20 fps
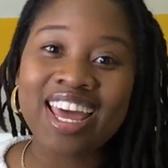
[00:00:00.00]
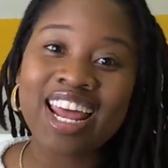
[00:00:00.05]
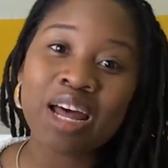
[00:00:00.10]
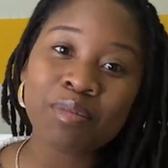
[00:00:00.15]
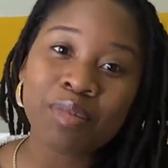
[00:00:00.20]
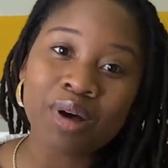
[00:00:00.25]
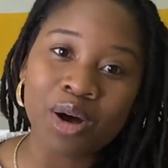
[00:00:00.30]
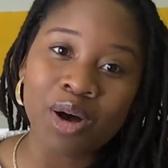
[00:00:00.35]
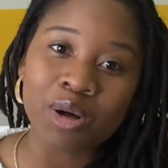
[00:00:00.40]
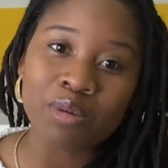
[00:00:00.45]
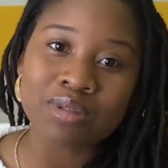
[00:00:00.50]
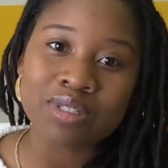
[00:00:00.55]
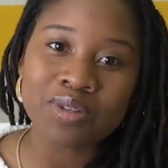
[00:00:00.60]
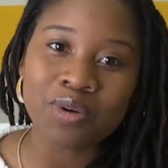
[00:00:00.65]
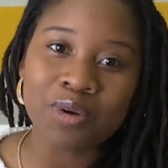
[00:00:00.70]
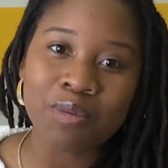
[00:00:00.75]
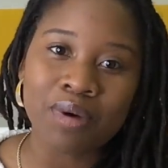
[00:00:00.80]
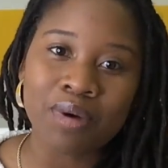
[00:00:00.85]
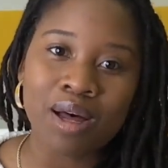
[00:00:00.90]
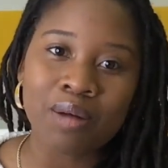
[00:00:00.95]
And I'm a
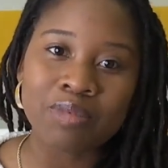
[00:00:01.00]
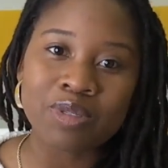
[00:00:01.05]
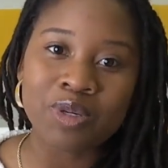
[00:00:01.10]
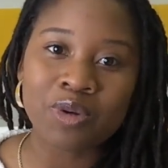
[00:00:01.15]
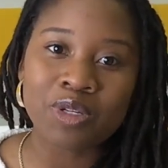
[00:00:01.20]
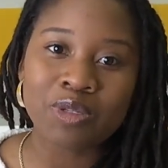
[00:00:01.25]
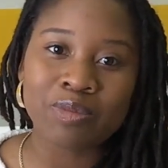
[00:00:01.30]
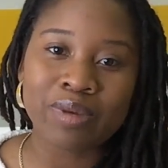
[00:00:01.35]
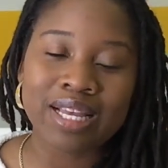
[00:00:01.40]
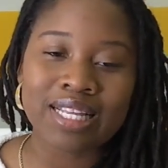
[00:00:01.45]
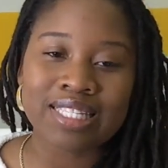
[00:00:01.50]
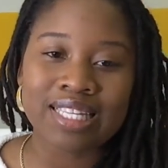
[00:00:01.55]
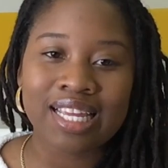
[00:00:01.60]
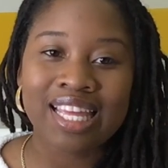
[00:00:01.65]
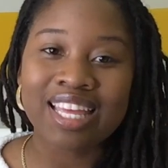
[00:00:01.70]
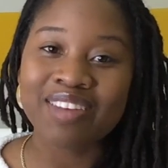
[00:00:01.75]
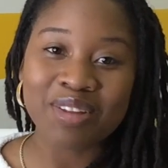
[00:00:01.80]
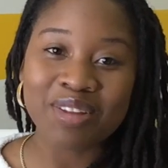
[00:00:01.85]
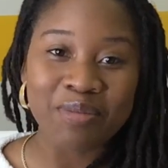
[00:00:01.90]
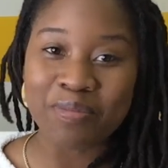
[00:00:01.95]
homeschool mom too, which makes it
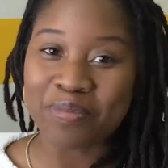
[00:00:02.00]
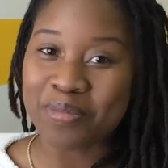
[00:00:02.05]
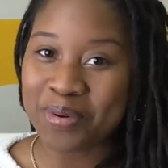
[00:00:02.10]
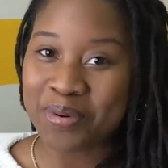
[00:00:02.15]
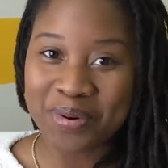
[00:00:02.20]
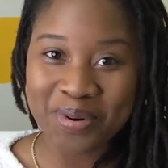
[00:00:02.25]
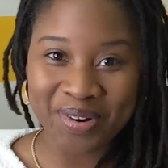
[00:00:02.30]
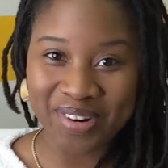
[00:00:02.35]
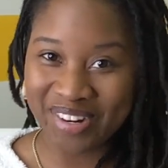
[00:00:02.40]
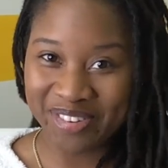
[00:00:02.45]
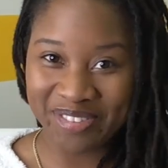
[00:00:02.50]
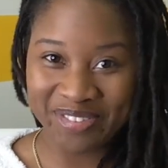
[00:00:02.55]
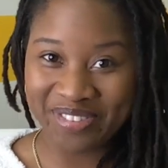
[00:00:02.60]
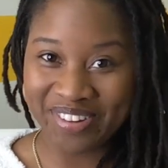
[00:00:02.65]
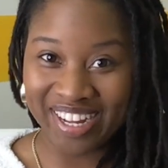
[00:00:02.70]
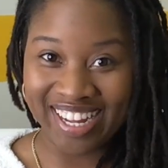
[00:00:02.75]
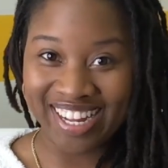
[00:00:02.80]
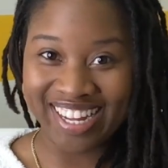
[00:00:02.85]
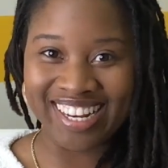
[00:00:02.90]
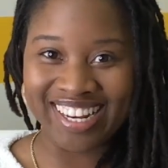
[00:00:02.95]
even more
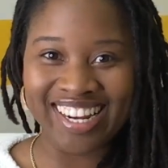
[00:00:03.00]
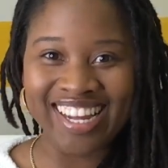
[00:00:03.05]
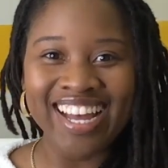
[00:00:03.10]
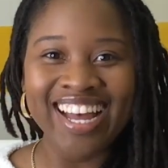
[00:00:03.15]
fun.